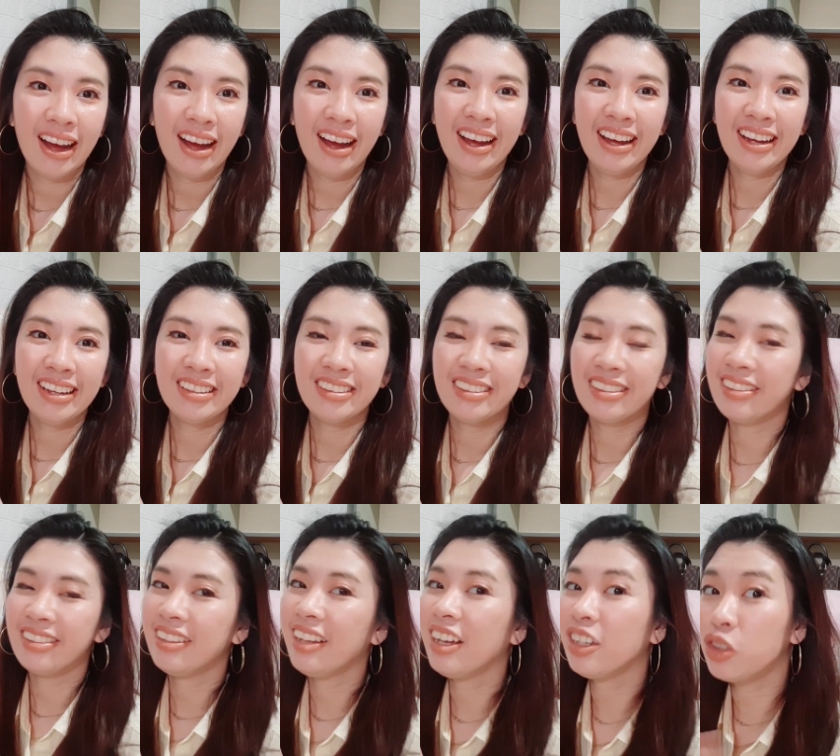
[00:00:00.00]
and
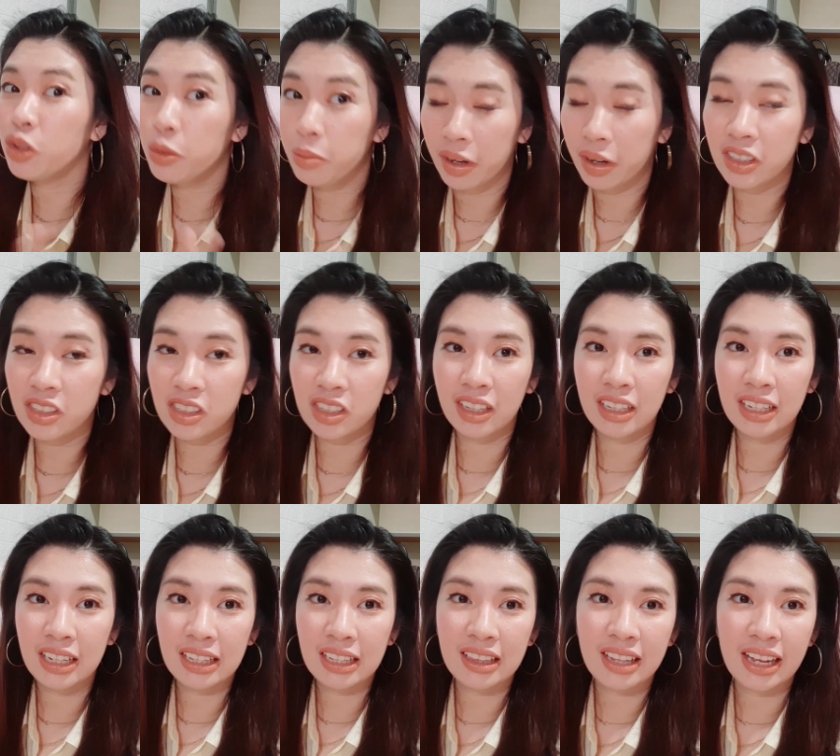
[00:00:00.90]
not too much on it,